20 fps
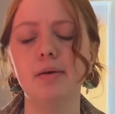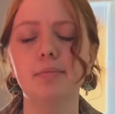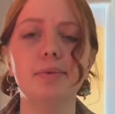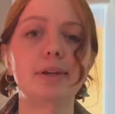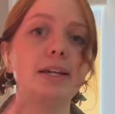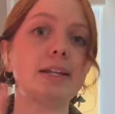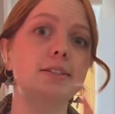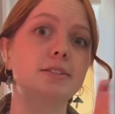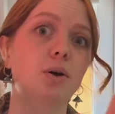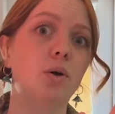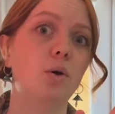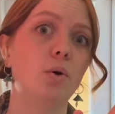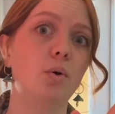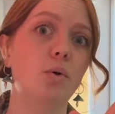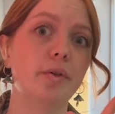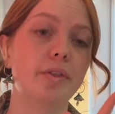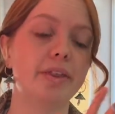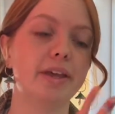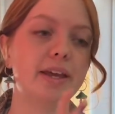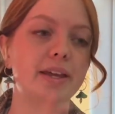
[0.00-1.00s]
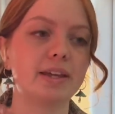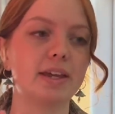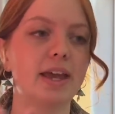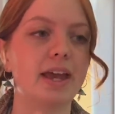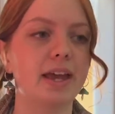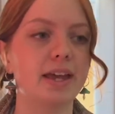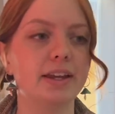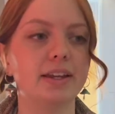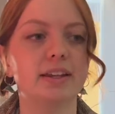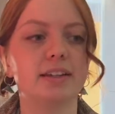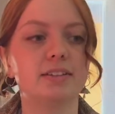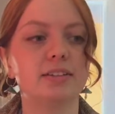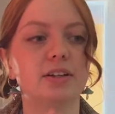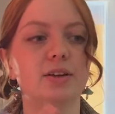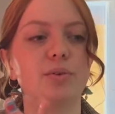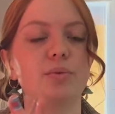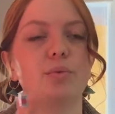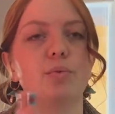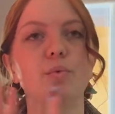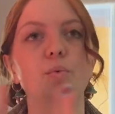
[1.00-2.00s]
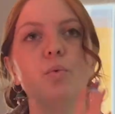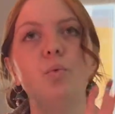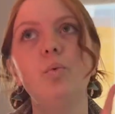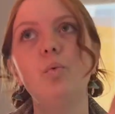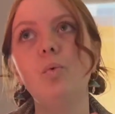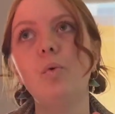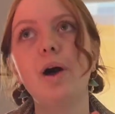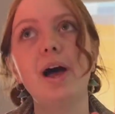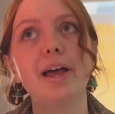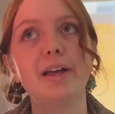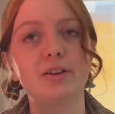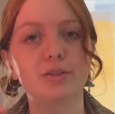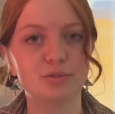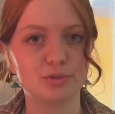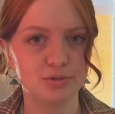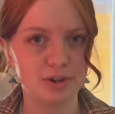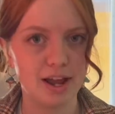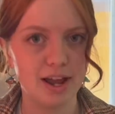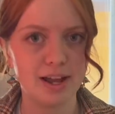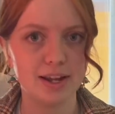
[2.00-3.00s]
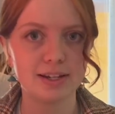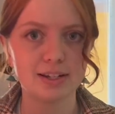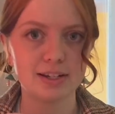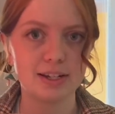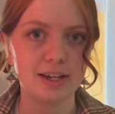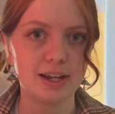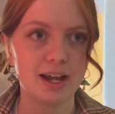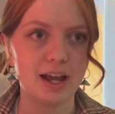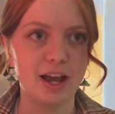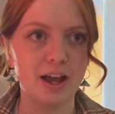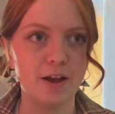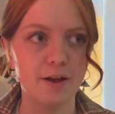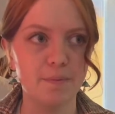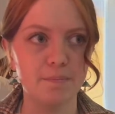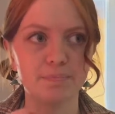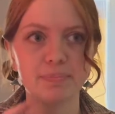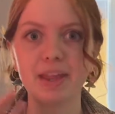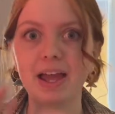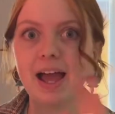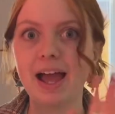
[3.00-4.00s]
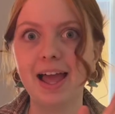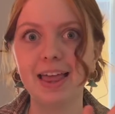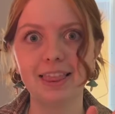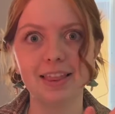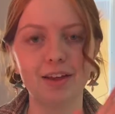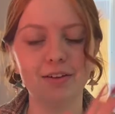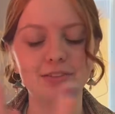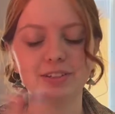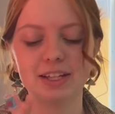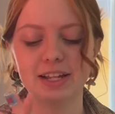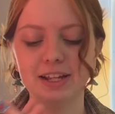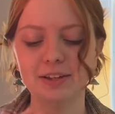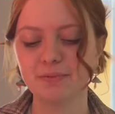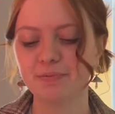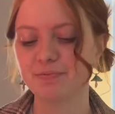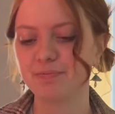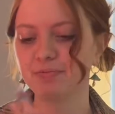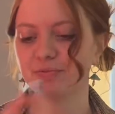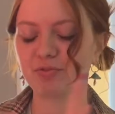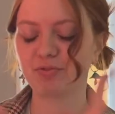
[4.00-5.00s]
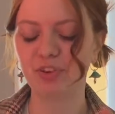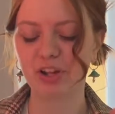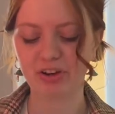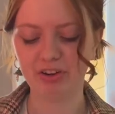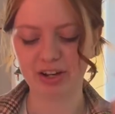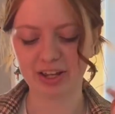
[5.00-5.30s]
It's a whole thing and it's a wild ride. I loved it. Very